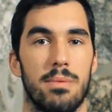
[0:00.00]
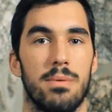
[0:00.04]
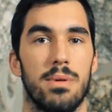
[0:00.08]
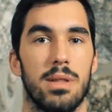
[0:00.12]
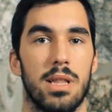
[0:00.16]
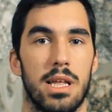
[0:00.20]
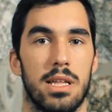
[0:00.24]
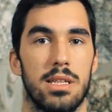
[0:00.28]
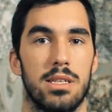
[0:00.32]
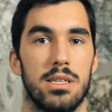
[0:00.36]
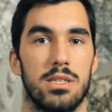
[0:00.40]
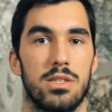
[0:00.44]

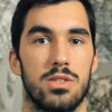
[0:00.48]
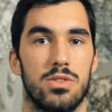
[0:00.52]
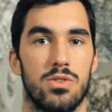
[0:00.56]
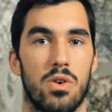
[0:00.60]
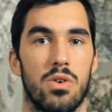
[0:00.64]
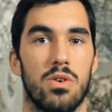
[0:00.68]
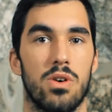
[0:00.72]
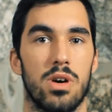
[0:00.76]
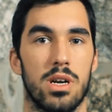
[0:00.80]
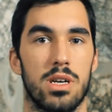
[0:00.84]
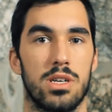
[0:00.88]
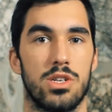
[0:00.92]
and
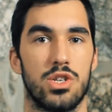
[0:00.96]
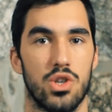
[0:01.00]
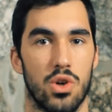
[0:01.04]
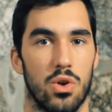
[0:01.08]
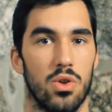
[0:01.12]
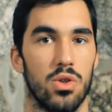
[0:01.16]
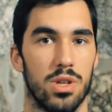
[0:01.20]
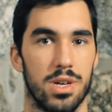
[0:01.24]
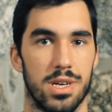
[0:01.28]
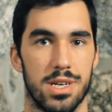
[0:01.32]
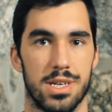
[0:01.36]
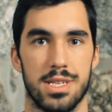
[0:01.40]
stronger
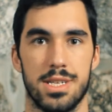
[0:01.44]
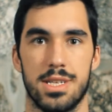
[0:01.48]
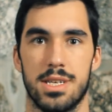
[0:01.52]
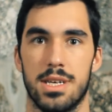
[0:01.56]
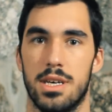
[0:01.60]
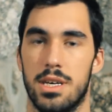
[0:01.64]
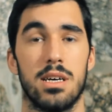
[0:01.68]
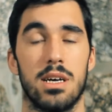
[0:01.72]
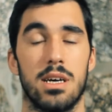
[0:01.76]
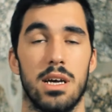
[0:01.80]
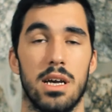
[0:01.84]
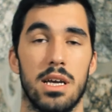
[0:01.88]
shoulders.
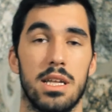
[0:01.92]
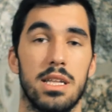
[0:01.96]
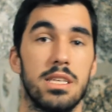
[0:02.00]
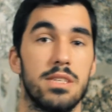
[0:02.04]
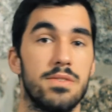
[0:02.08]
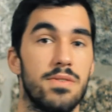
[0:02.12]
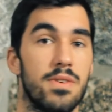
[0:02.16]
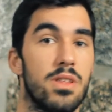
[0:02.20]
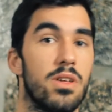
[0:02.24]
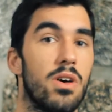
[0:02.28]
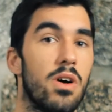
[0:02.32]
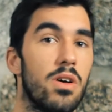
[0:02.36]
In this
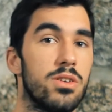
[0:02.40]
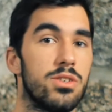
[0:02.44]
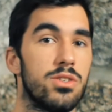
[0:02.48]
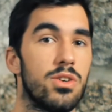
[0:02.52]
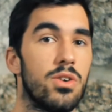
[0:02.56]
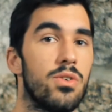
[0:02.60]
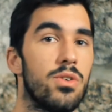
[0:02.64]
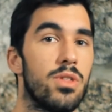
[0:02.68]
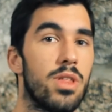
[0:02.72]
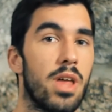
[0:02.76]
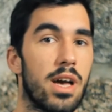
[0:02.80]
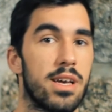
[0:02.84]
video I'll
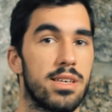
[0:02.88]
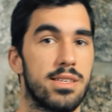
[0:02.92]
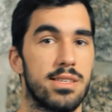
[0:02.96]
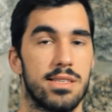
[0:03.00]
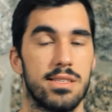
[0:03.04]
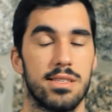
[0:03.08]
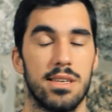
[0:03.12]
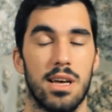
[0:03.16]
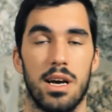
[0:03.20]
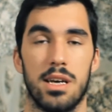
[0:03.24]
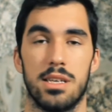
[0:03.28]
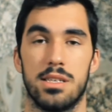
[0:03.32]
show you the
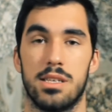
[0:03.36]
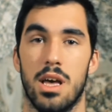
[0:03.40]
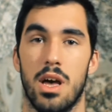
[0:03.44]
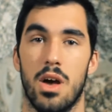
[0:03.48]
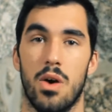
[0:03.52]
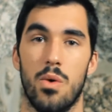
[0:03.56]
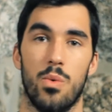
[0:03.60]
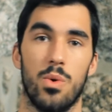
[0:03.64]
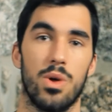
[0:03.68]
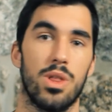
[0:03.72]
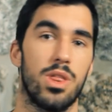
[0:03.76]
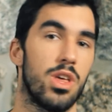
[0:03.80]
exercise
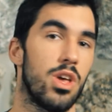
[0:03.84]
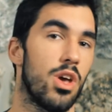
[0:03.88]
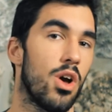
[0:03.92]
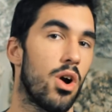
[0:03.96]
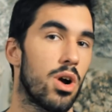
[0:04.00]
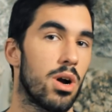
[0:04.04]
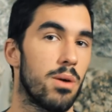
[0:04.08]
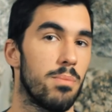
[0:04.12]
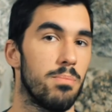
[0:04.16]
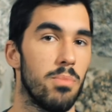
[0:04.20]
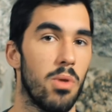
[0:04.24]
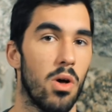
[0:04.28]
with the
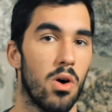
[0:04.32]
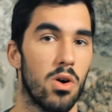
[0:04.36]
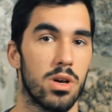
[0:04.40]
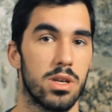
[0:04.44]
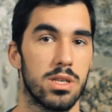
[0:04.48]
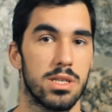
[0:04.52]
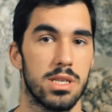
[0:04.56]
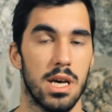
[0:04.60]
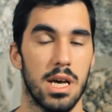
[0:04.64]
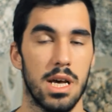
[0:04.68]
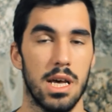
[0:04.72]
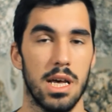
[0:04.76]
yoga
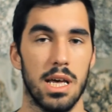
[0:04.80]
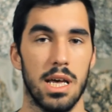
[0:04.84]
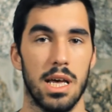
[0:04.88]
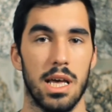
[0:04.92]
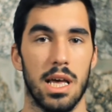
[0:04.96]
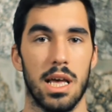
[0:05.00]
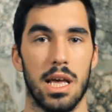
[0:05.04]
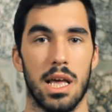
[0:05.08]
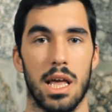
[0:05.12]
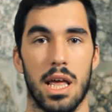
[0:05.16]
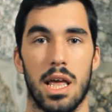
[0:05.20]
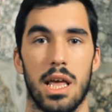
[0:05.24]
blocks.
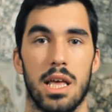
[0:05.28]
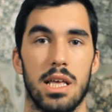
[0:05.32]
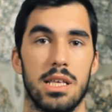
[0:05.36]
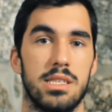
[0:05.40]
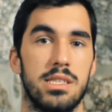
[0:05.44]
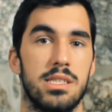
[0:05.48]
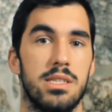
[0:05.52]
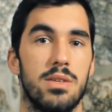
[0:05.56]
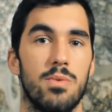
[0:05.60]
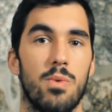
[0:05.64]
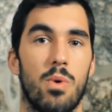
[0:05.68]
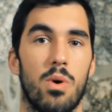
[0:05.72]

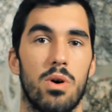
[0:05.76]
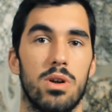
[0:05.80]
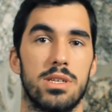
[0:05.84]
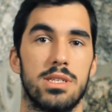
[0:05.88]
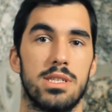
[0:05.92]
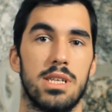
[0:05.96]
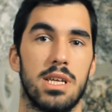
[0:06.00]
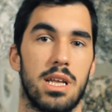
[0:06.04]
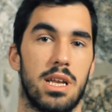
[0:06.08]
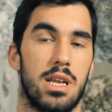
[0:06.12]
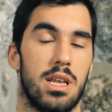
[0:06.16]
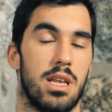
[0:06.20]
Is the ones
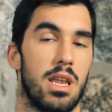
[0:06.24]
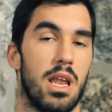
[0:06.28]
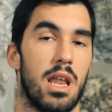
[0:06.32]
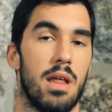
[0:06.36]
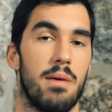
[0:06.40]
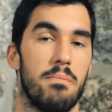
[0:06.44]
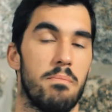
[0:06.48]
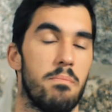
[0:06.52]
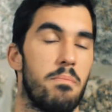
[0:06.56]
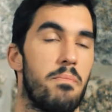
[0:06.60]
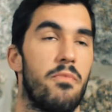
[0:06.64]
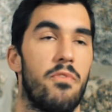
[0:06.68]
that
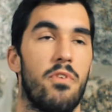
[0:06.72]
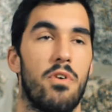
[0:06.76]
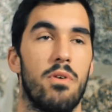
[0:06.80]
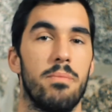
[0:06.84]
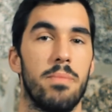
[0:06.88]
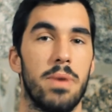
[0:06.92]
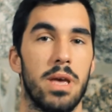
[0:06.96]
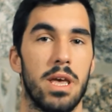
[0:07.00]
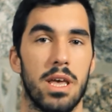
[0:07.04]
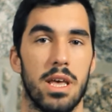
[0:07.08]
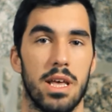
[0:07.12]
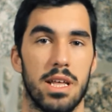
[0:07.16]
for
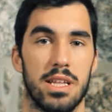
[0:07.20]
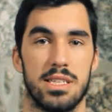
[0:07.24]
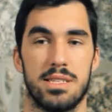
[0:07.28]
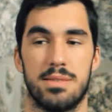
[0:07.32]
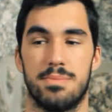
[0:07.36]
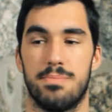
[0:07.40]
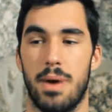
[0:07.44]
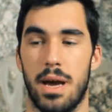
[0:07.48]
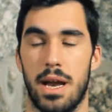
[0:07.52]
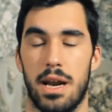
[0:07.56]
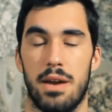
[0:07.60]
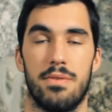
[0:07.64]
me it's
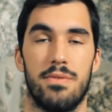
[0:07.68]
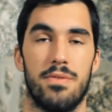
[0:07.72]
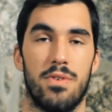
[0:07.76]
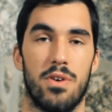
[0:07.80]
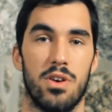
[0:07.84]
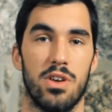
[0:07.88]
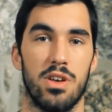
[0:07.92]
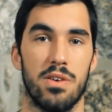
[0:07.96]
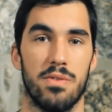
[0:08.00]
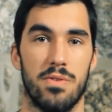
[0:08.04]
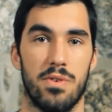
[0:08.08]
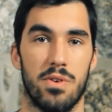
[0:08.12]
better
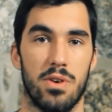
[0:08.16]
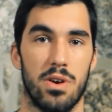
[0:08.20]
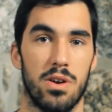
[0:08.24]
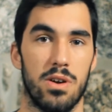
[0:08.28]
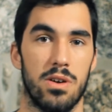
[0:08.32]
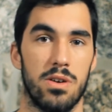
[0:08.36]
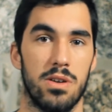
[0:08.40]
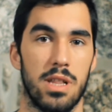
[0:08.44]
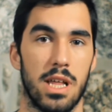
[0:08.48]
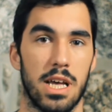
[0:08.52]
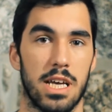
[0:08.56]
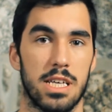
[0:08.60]

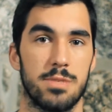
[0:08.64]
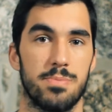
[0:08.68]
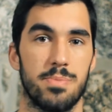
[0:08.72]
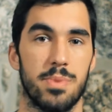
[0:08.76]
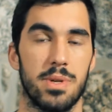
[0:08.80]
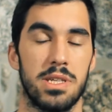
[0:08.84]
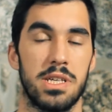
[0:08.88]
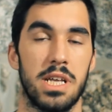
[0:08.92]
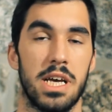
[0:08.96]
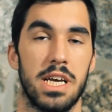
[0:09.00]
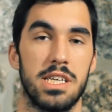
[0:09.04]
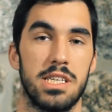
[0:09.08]
for the
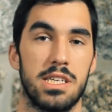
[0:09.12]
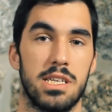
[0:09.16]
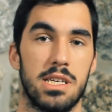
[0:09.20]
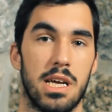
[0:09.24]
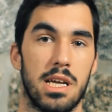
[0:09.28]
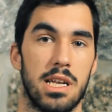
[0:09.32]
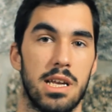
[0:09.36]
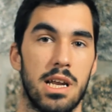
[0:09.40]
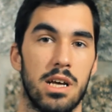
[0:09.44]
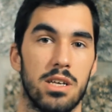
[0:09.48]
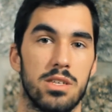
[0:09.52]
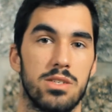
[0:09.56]
explanation
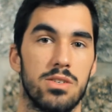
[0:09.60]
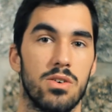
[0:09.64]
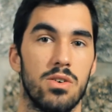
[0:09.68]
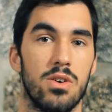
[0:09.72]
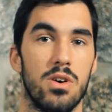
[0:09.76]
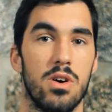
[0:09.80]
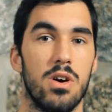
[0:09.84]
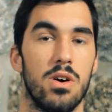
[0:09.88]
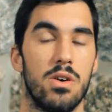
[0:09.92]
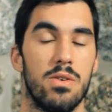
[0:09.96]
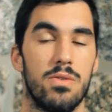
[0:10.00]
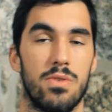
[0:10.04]
and also
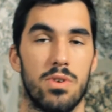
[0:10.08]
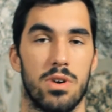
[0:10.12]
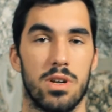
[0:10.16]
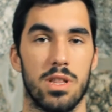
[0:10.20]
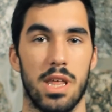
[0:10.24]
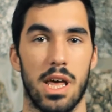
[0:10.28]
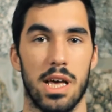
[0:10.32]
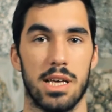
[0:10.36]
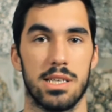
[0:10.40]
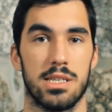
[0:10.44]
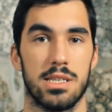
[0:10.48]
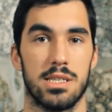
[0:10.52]
for the
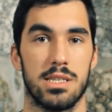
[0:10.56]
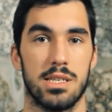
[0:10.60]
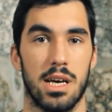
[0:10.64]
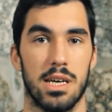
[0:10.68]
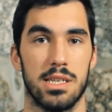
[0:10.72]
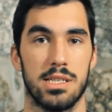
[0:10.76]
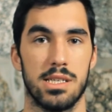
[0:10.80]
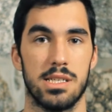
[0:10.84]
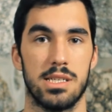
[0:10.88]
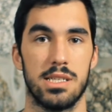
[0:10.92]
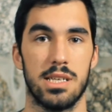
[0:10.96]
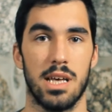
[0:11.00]

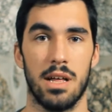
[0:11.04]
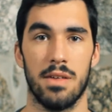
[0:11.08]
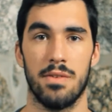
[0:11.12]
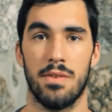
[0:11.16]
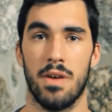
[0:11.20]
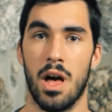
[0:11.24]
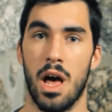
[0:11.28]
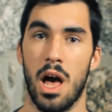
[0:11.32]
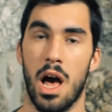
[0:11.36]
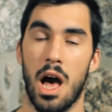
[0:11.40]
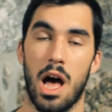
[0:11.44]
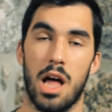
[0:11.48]
exercise itself,
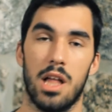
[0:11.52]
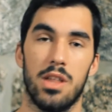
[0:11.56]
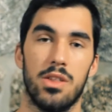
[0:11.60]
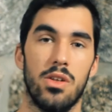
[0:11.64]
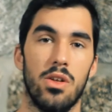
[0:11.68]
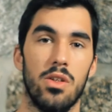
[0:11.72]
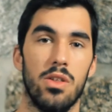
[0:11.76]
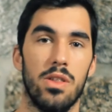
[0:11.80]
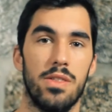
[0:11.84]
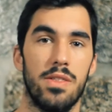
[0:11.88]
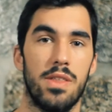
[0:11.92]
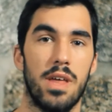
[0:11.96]

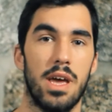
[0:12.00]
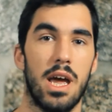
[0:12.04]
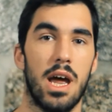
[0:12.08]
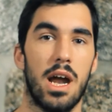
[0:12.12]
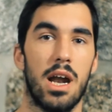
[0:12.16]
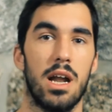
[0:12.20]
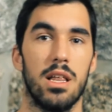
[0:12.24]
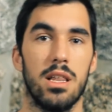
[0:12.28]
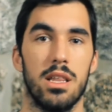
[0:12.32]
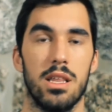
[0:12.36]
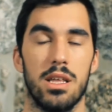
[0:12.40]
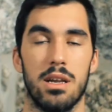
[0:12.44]
although they are
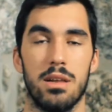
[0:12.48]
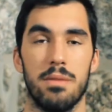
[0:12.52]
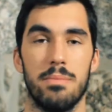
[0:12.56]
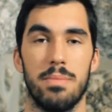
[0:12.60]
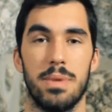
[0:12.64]
a little bit